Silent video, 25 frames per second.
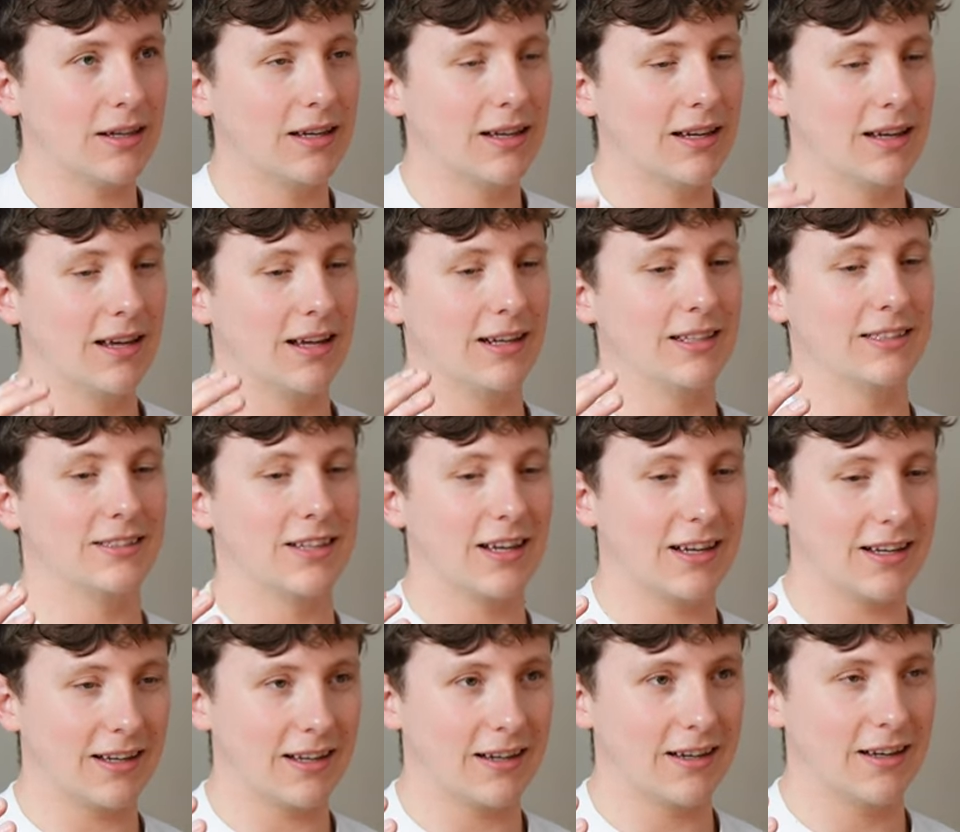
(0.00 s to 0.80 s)
Yeah. And it's
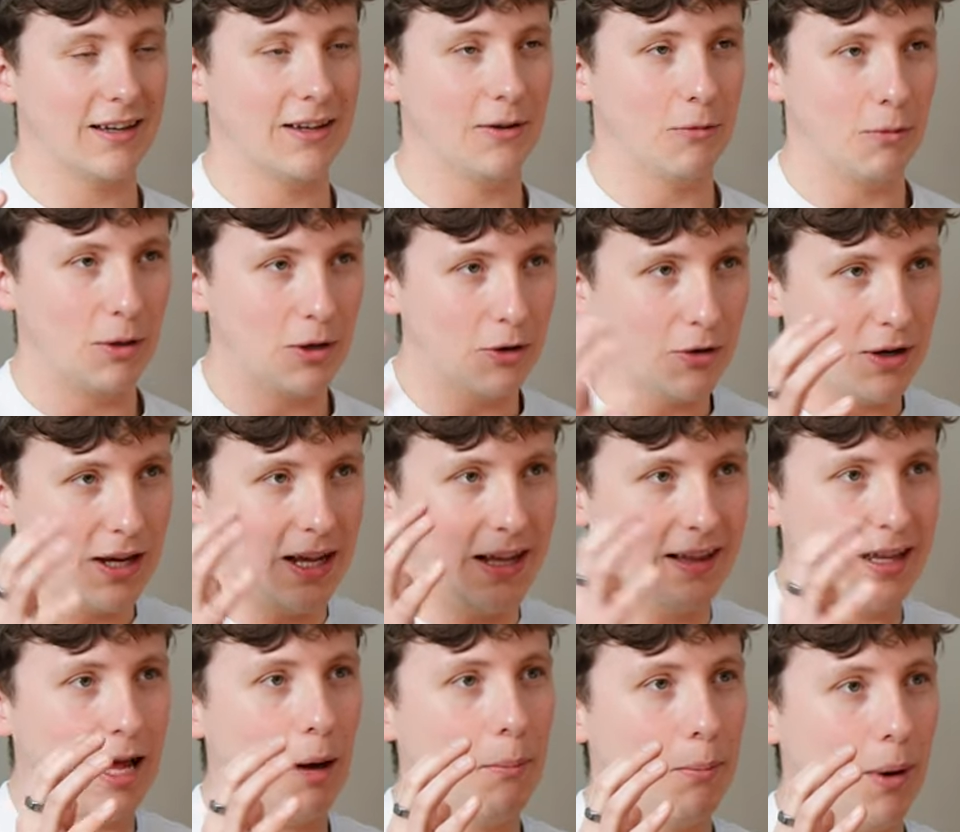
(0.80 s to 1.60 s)
like, when you're
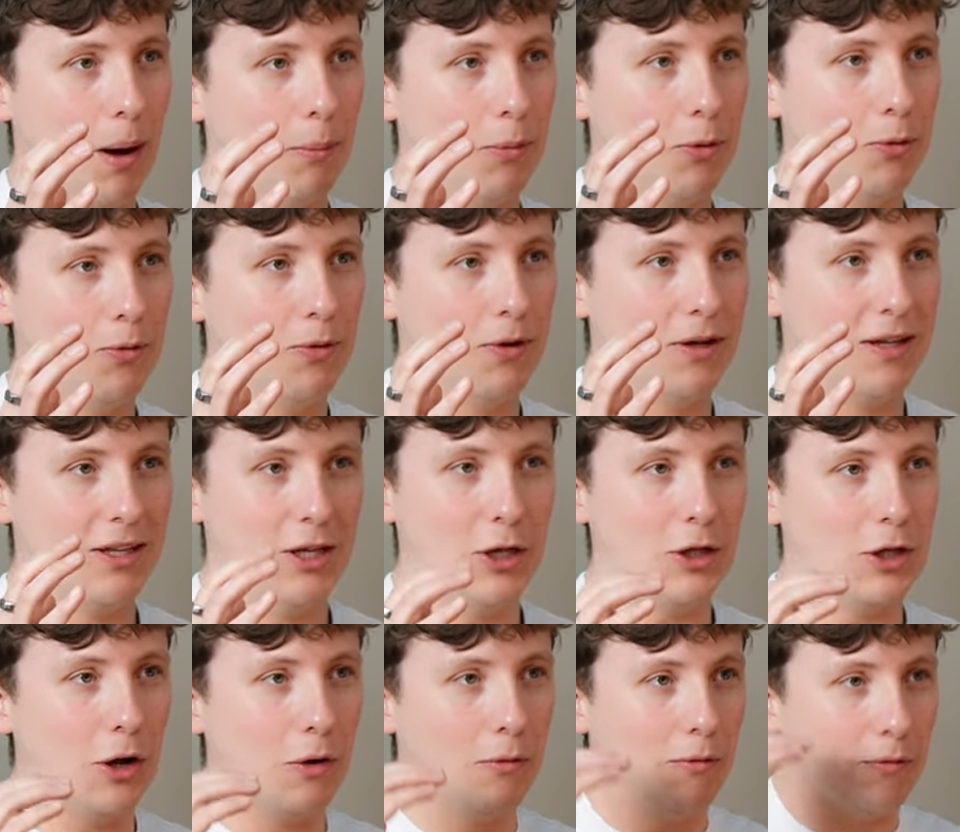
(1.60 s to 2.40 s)
in that bubble,
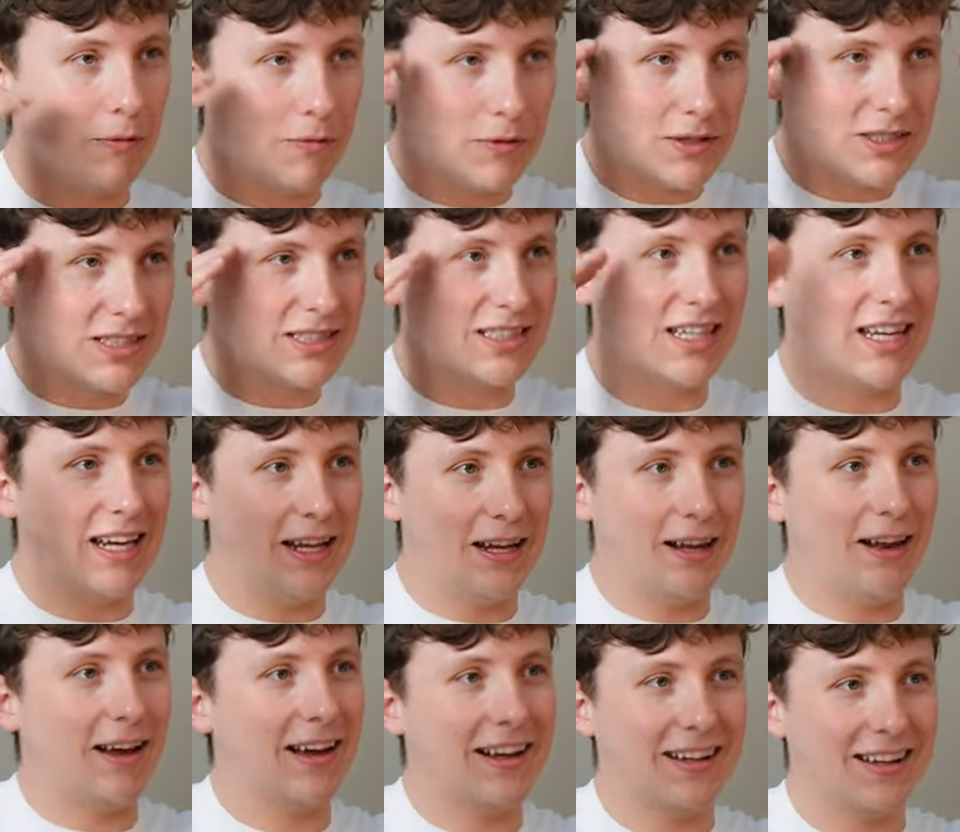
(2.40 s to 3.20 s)
you don't
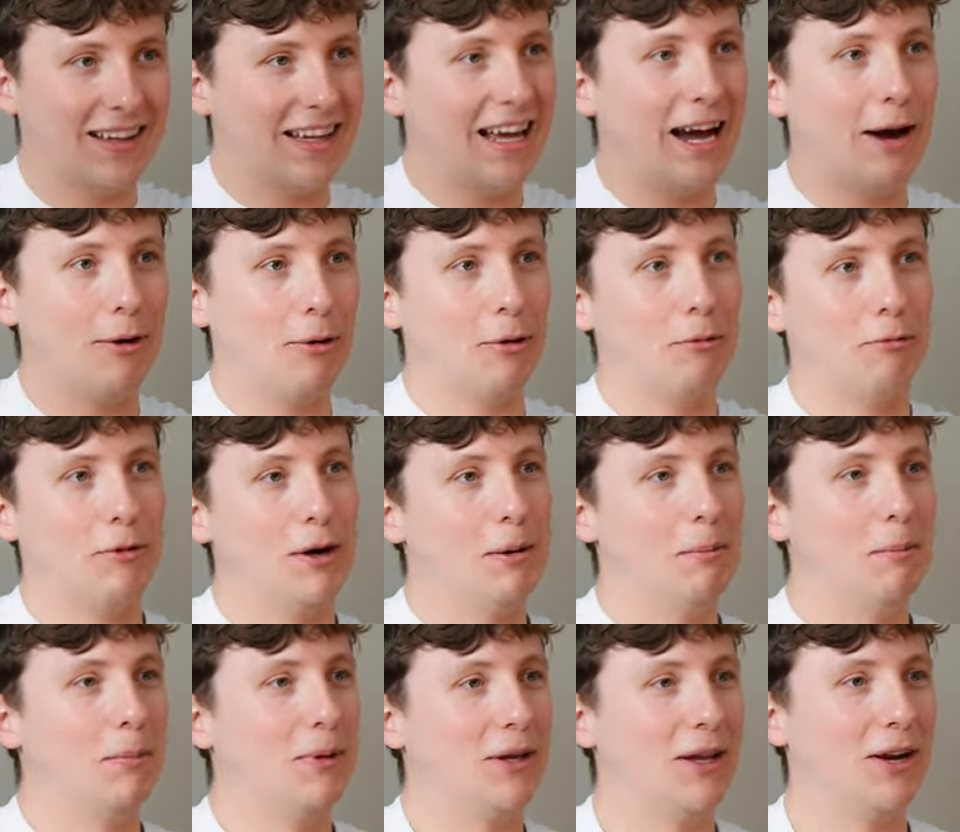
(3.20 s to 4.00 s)
see like the outer
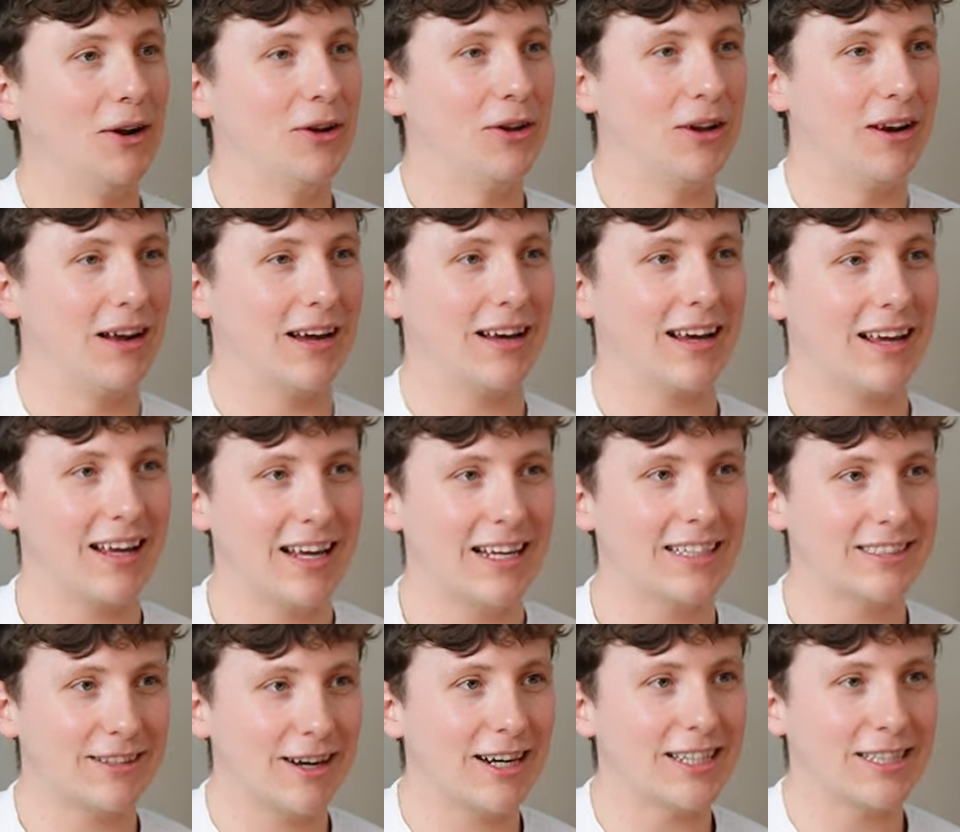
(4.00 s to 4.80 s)
rim, you know, you're like,
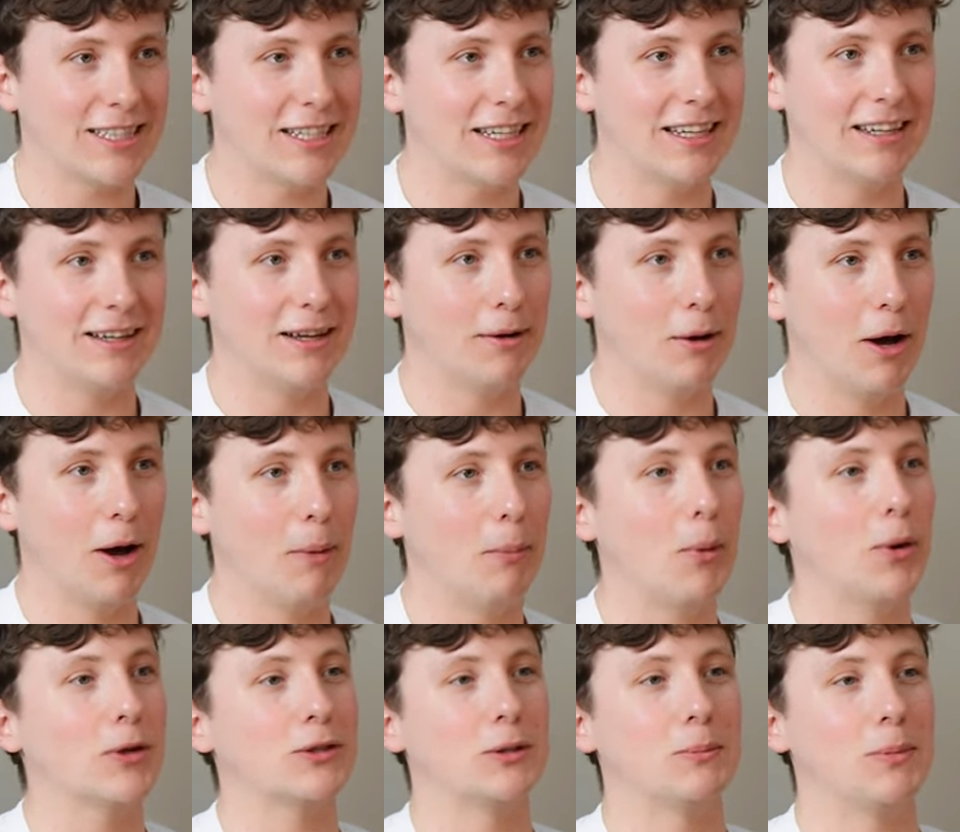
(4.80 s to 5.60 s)
is there actually a
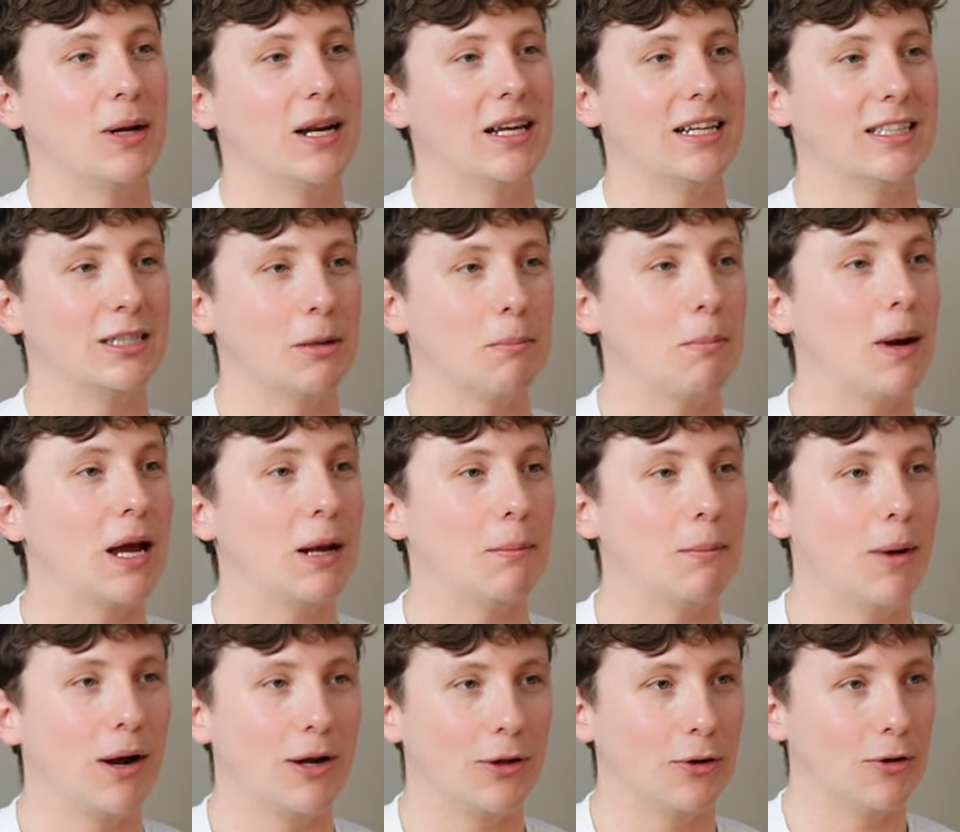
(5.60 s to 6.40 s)
possibility to
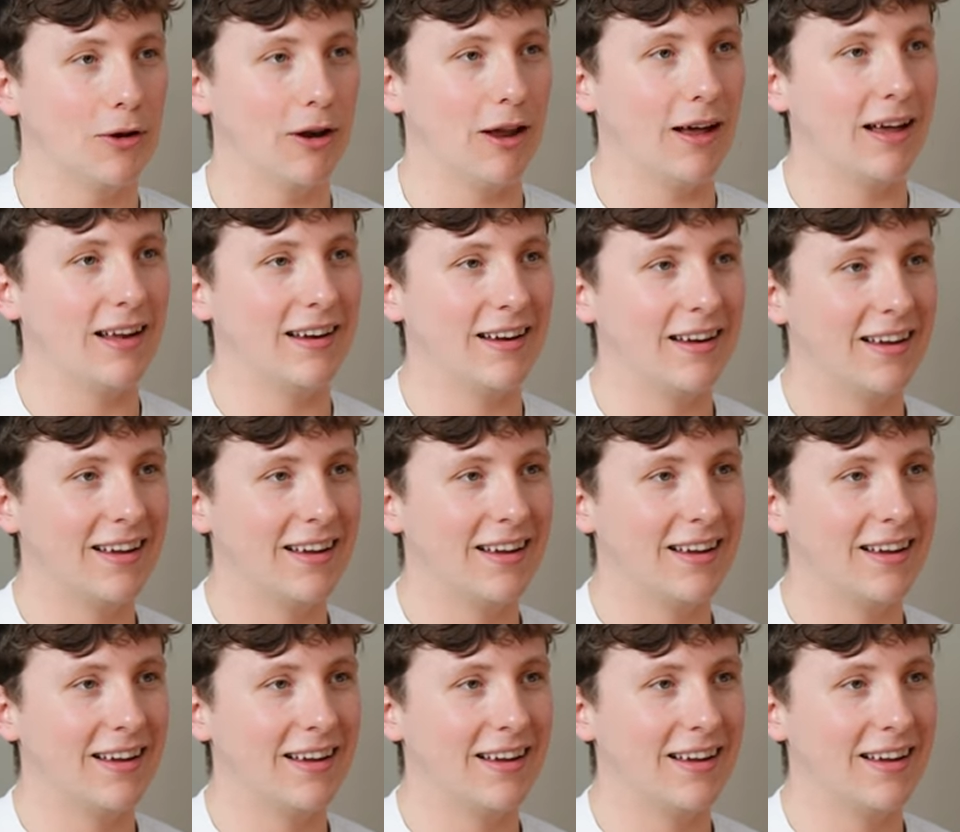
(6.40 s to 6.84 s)
make money online?